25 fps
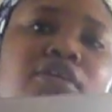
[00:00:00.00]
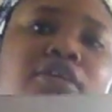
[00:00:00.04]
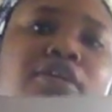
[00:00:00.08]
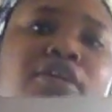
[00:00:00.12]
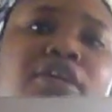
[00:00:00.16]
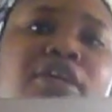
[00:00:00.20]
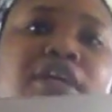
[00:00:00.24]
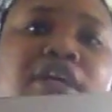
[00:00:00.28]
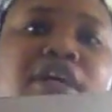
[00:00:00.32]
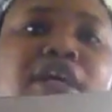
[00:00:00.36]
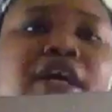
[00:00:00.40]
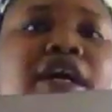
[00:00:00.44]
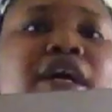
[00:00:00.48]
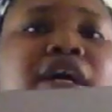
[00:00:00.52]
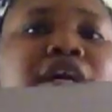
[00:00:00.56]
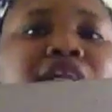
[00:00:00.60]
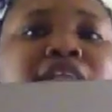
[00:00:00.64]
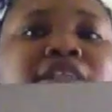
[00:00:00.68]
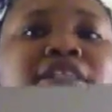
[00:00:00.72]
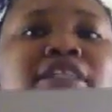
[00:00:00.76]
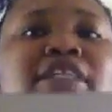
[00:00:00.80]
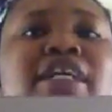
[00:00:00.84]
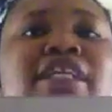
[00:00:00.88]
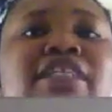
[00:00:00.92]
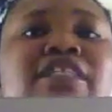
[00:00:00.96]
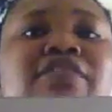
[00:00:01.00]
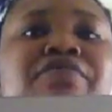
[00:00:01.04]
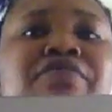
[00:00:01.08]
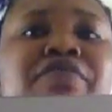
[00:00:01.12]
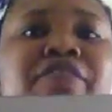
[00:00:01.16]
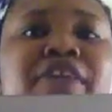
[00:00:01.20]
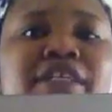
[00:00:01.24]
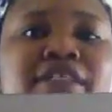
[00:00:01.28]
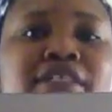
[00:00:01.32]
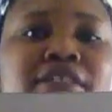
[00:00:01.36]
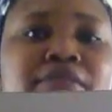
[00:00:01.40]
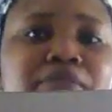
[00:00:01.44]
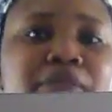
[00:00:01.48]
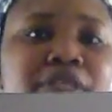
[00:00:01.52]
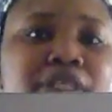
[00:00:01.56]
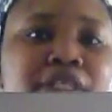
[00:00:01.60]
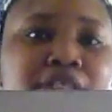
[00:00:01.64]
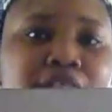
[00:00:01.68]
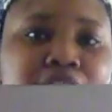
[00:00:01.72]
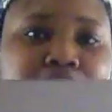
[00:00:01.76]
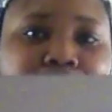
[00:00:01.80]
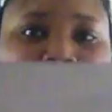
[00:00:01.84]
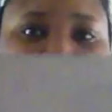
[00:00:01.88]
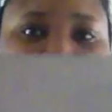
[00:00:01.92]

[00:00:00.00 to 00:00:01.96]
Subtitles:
and it has flexibility.